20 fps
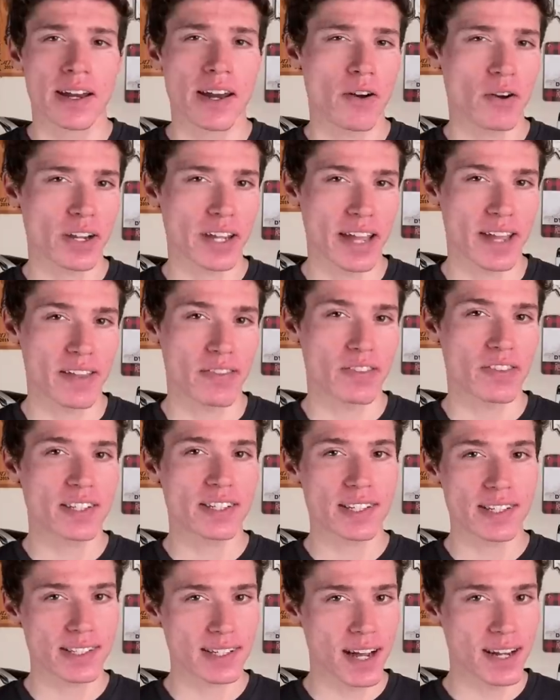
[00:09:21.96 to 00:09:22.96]
Now again,
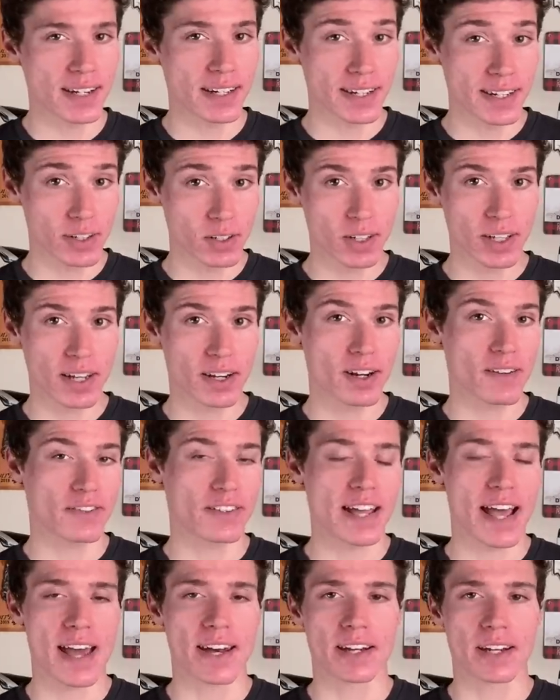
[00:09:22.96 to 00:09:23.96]
this is not nearly enough
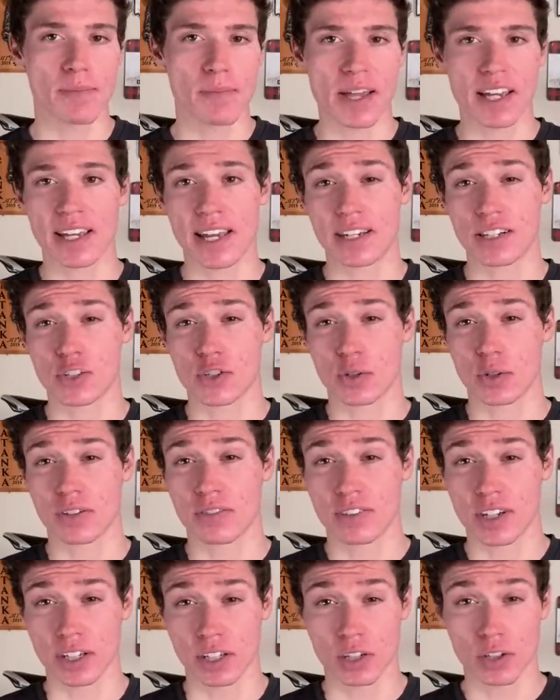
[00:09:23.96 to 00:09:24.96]
data to make any sort
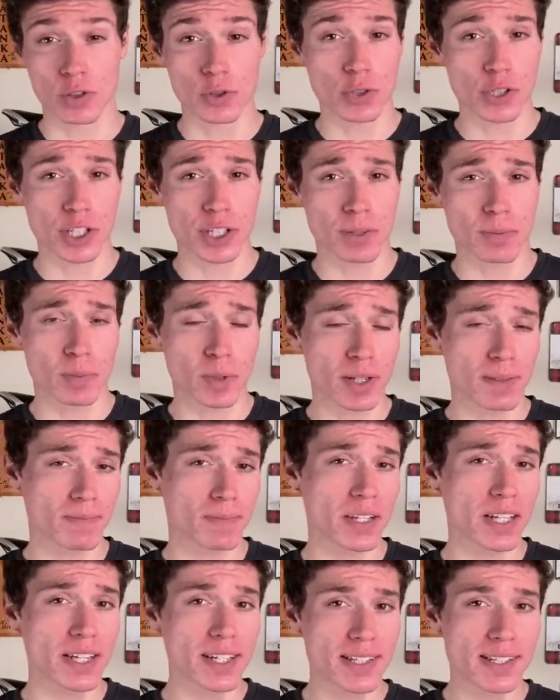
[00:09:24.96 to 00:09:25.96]
of conclusion, but
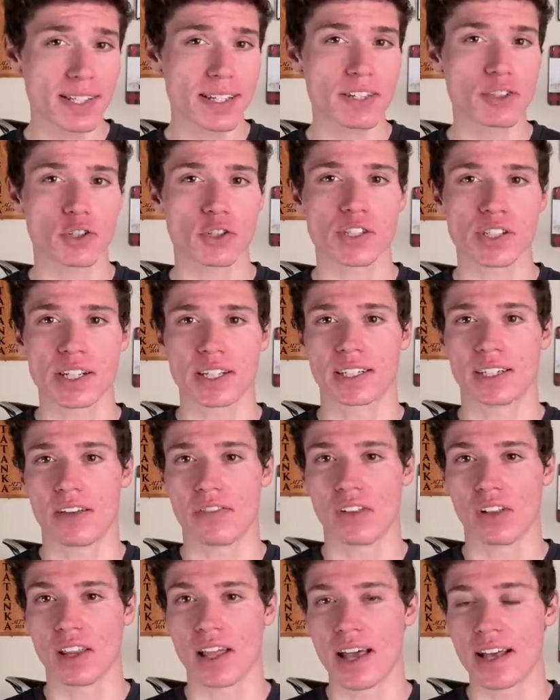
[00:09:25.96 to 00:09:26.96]
it is interesting
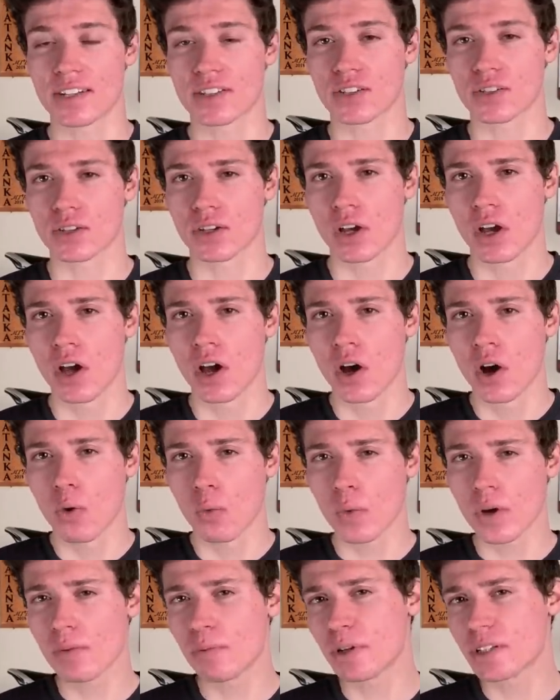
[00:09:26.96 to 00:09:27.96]
nonetheless.
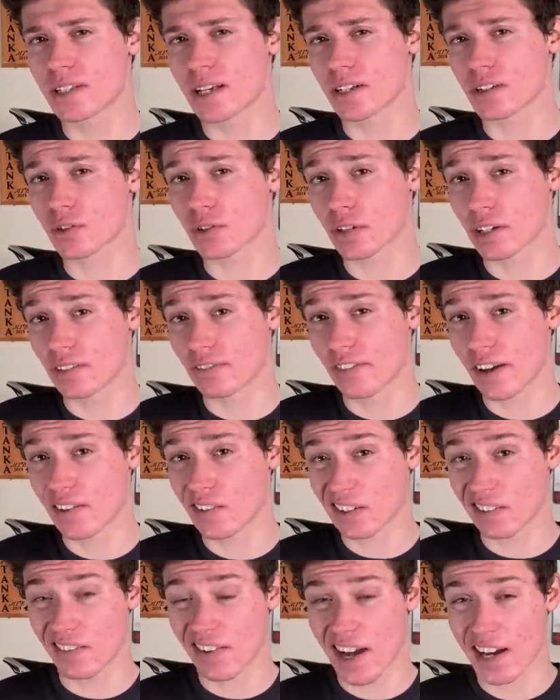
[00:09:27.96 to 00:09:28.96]
One potential
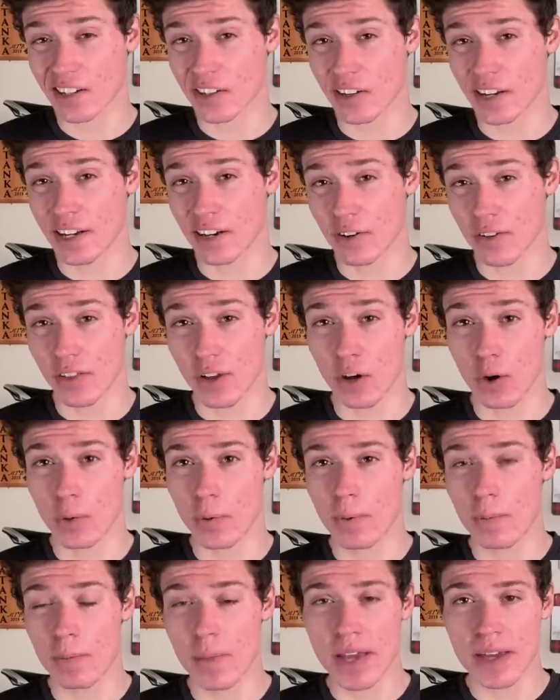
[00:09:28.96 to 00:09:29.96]
confounding factor here,
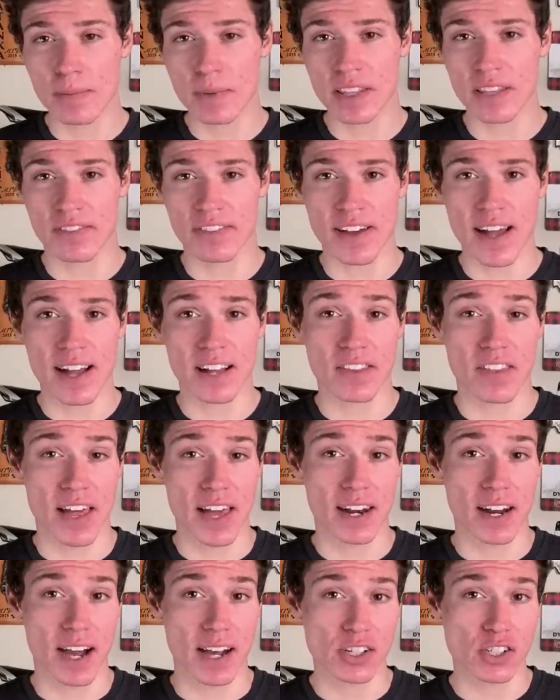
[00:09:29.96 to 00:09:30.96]
though, may be the fact
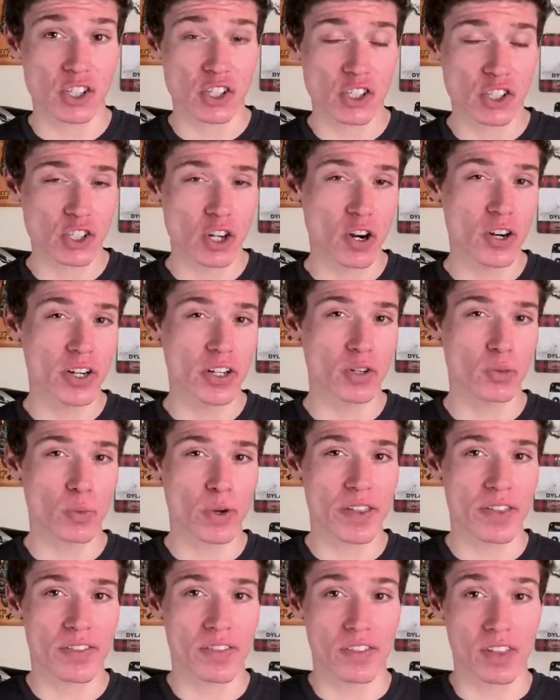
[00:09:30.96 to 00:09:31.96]
that I started
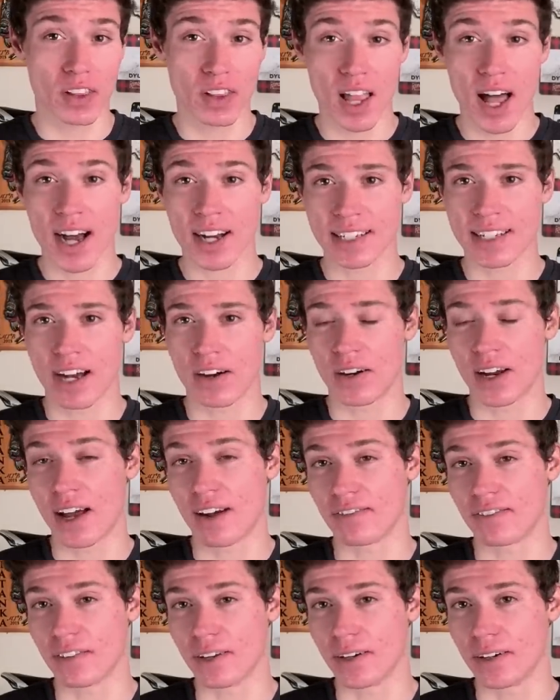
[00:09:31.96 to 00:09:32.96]
with the locked out
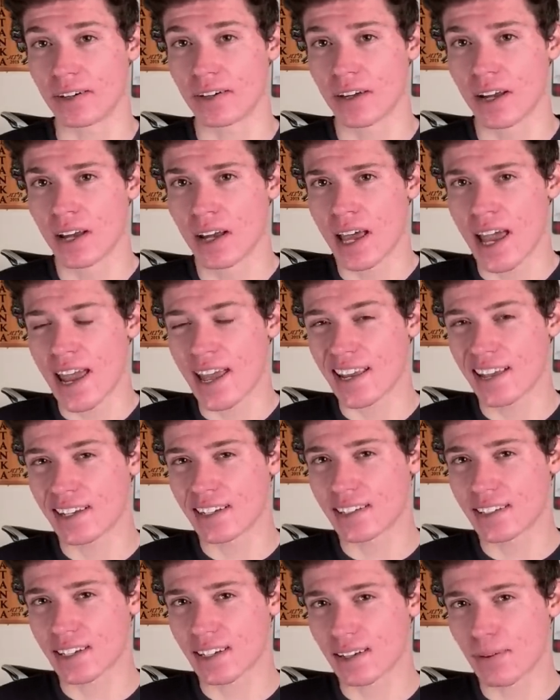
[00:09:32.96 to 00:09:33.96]
effort,
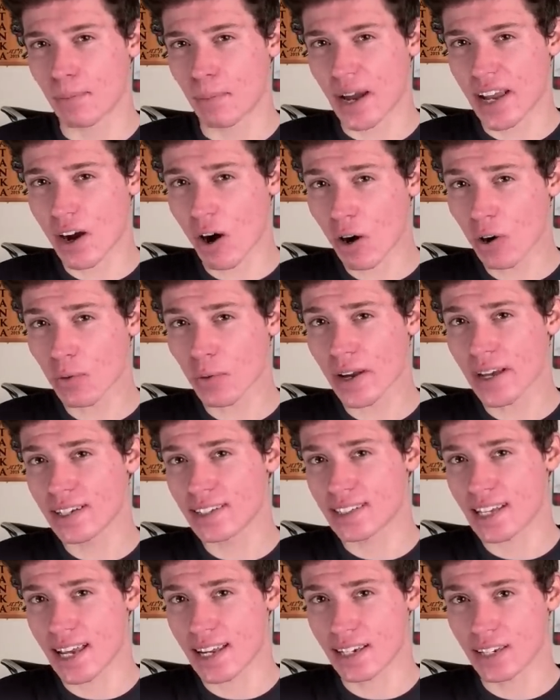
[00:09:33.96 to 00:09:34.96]
and my heart
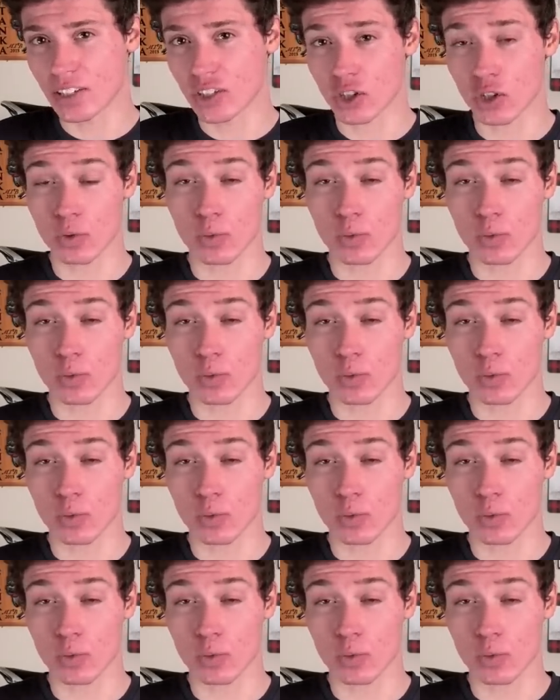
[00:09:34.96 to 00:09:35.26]
rate tended to